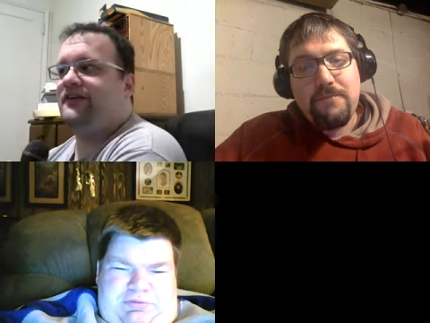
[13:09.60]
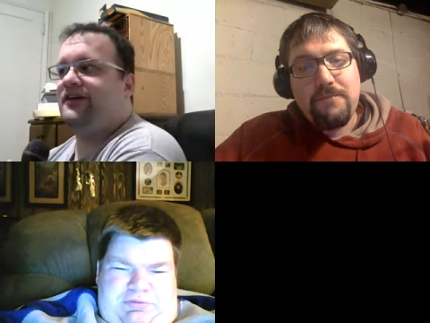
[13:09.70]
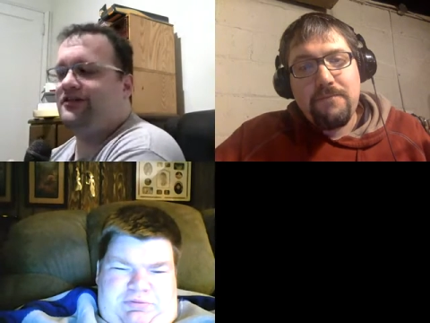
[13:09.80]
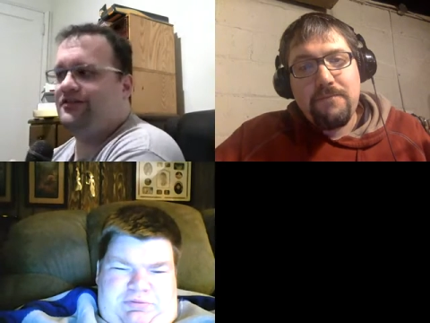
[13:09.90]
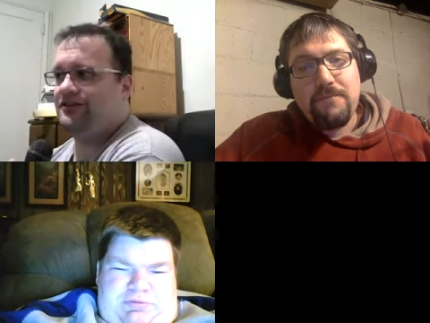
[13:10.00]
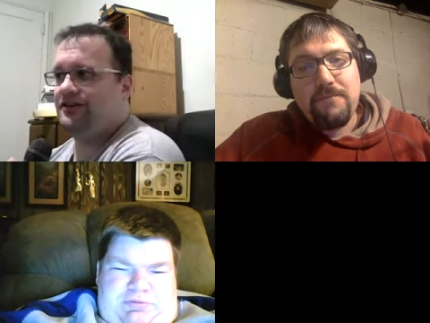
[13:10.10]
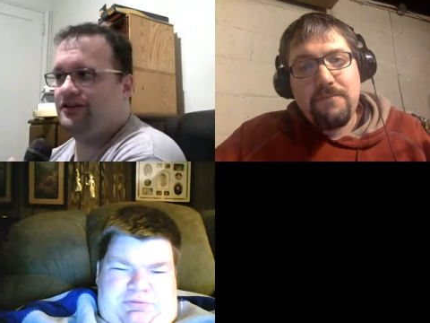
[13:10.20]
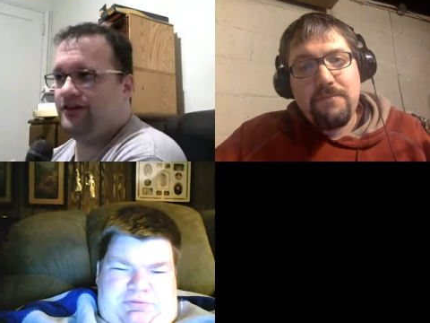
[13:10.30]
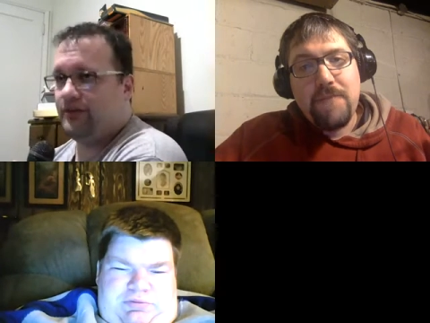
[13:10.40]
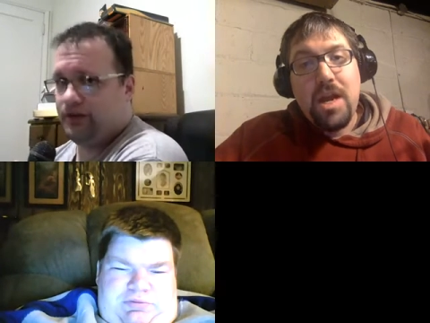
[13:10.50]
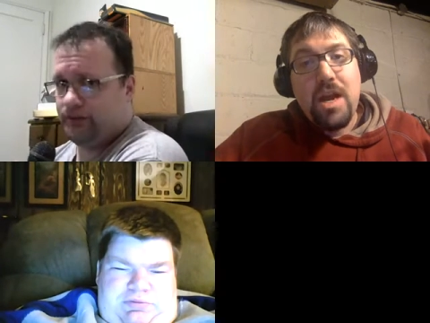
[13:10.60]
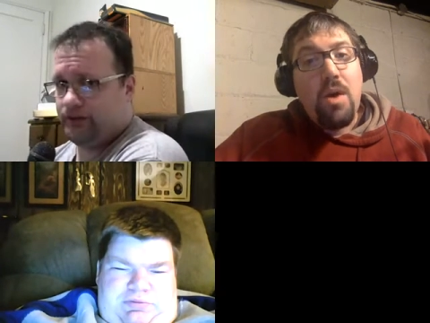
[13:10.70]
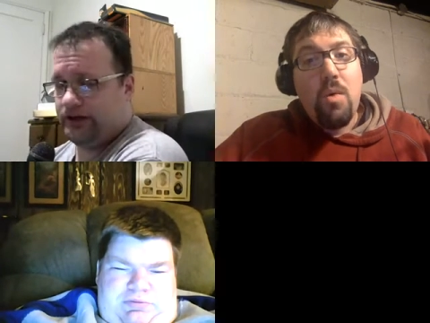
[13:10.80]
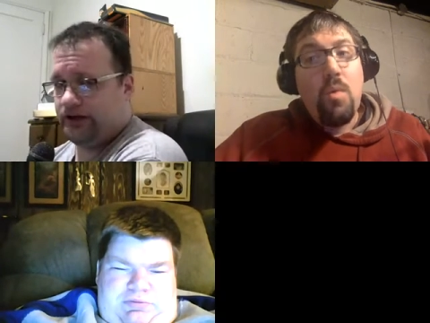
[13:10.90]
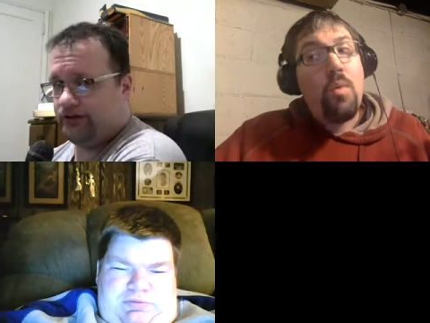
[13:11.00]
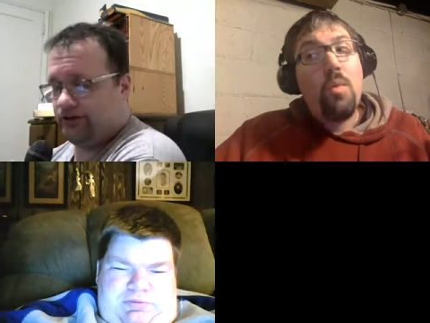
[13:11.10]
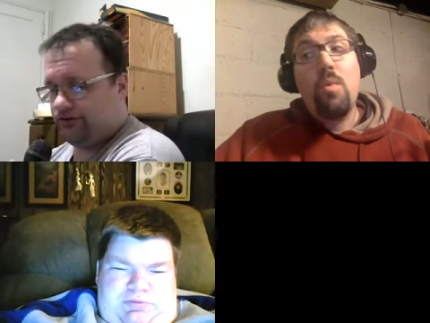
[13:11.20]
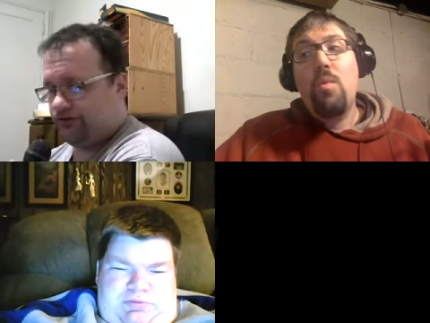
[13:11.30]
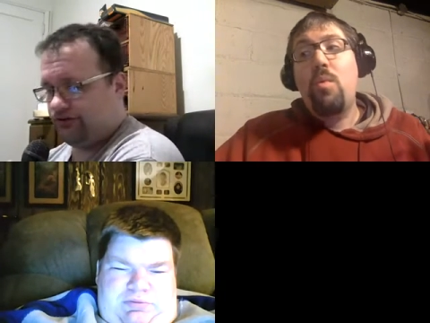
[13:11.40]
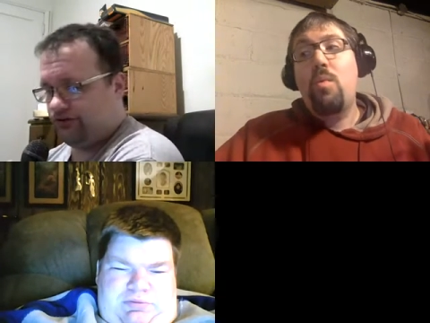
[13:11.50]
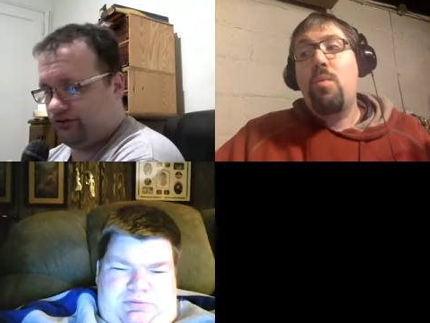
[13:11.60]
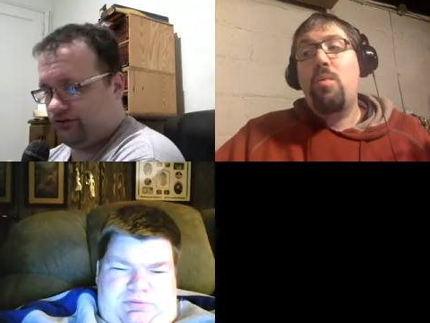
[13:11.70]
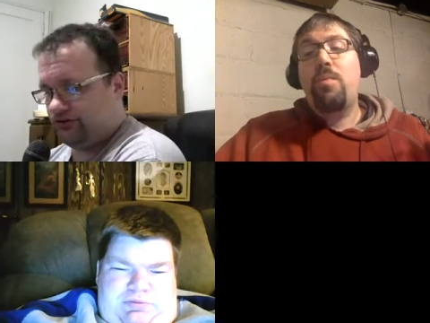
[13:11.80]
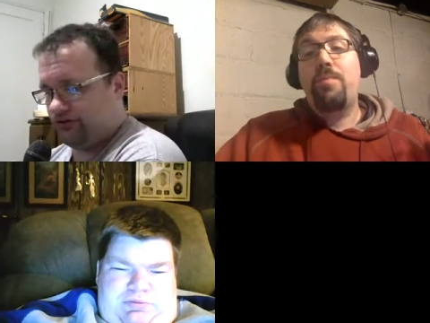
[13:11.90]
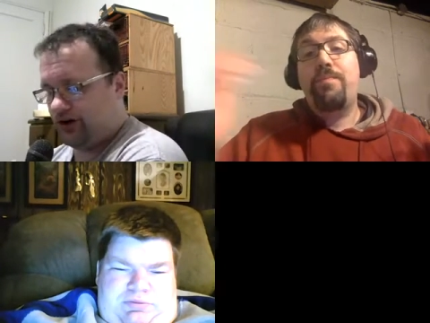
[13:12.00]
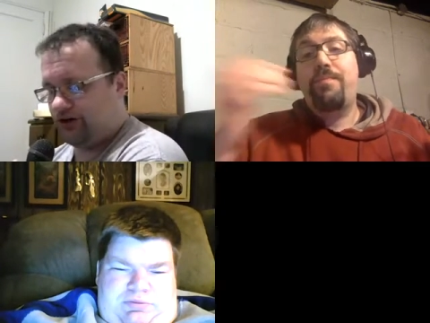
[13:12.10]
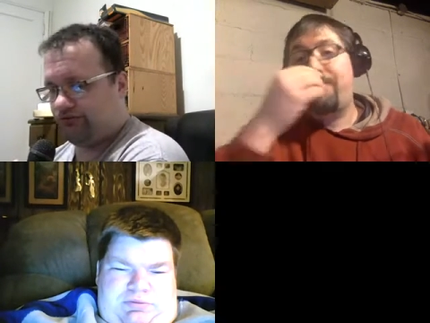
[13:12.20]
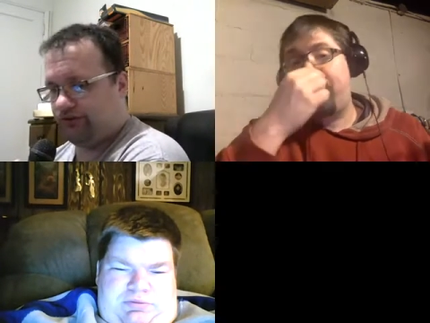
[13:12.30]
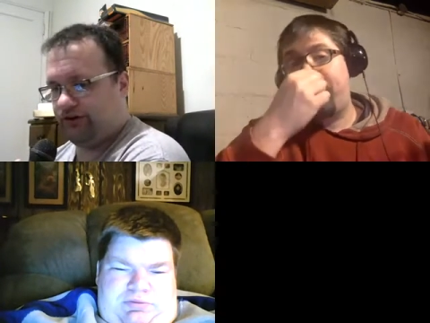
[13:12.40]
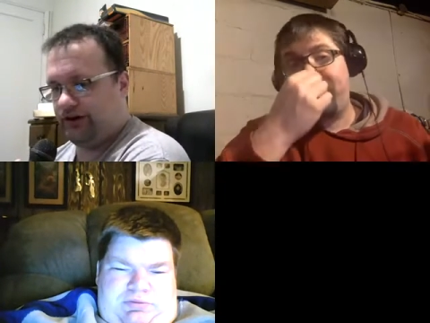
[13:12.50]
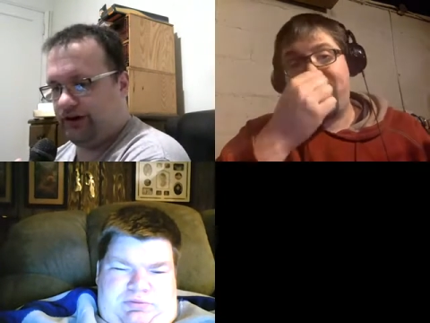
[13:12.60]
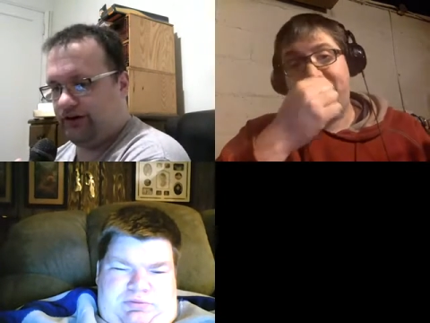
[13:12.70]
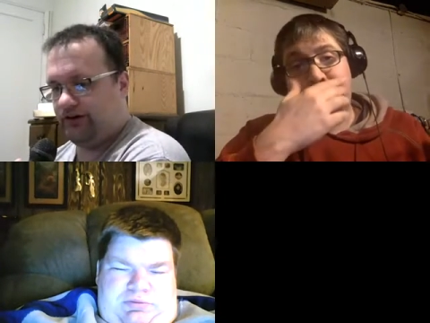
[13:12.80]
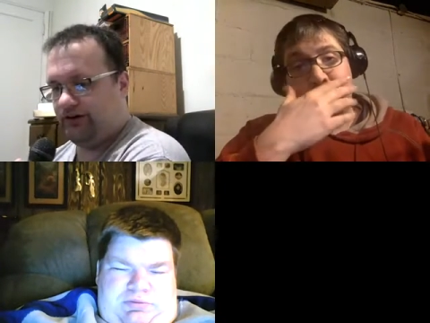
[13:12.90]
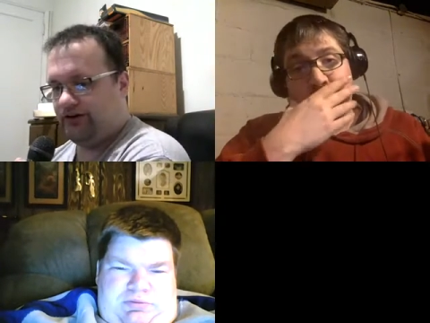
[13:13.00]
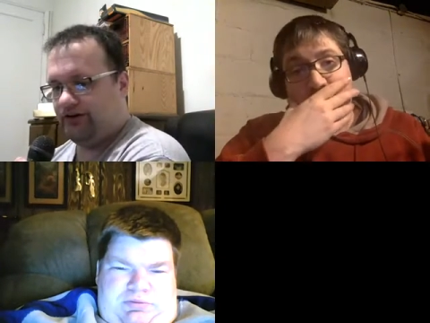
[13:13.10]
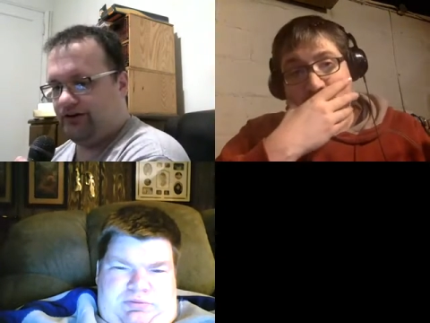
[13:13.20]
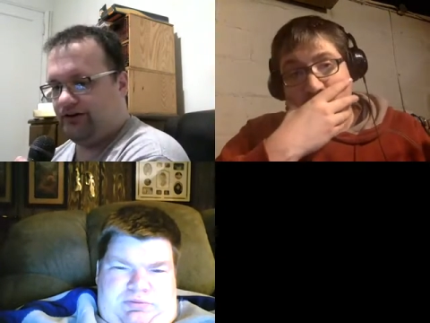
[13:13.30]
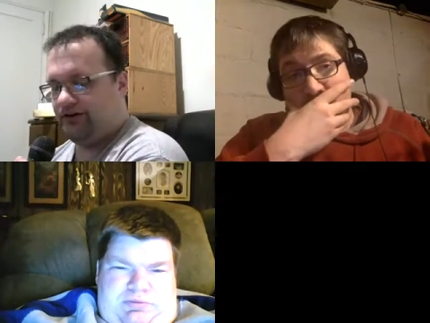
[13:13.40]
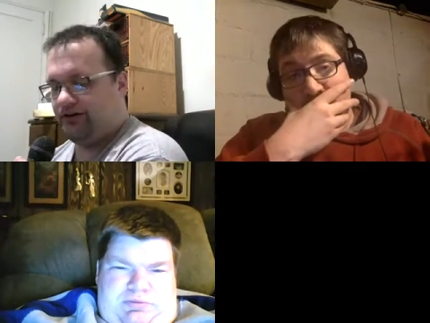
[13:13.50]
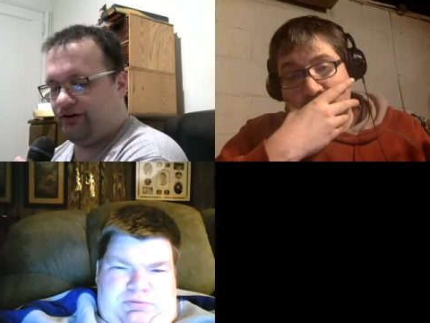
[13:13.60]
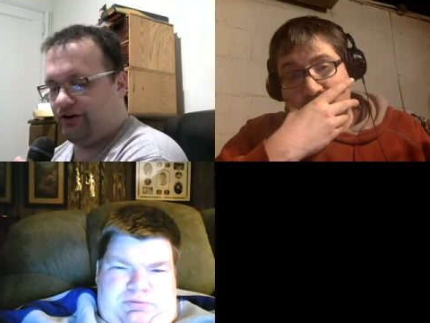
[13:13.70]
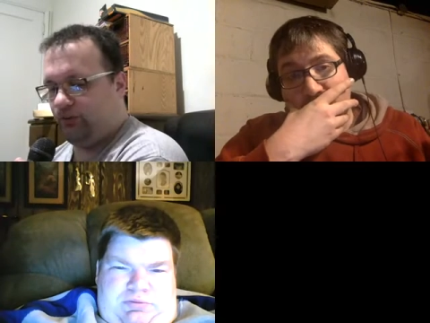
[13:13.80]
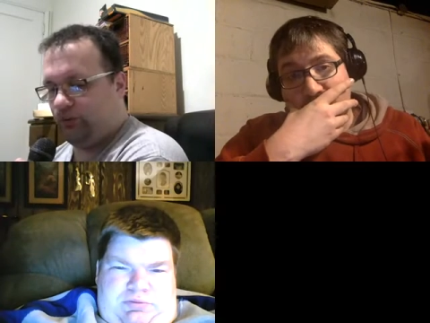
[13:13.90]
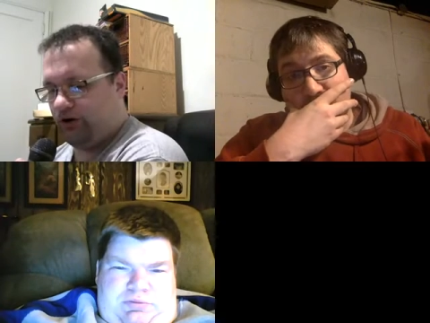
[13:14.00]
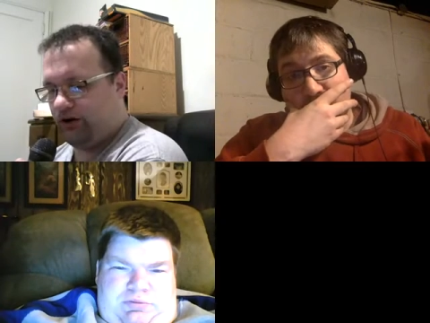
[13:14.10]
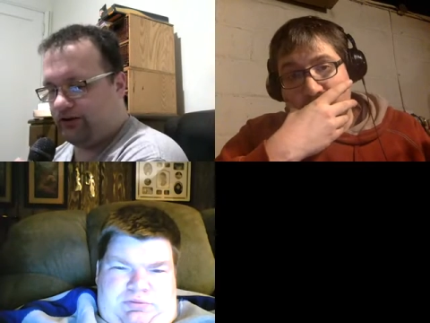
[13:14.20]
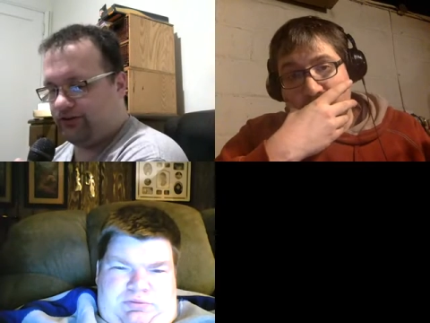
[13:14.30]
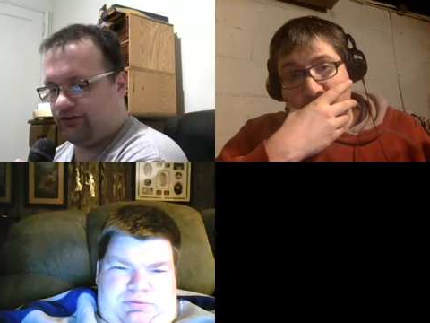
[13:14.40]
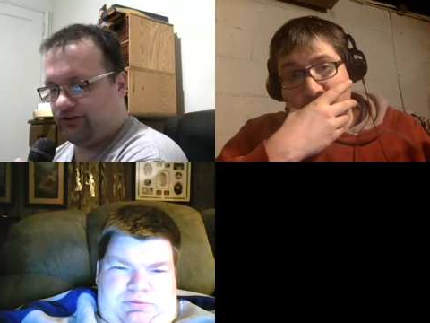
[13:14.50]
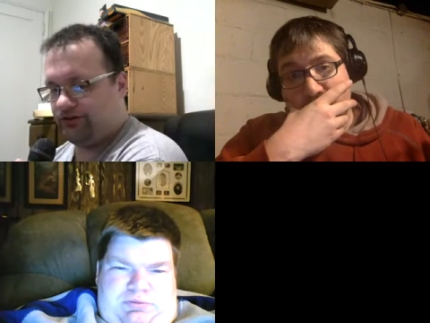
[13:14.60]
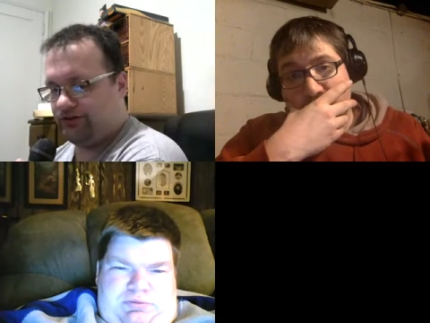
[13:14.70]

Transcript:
Speaker 1: in in WWE, there's not really a want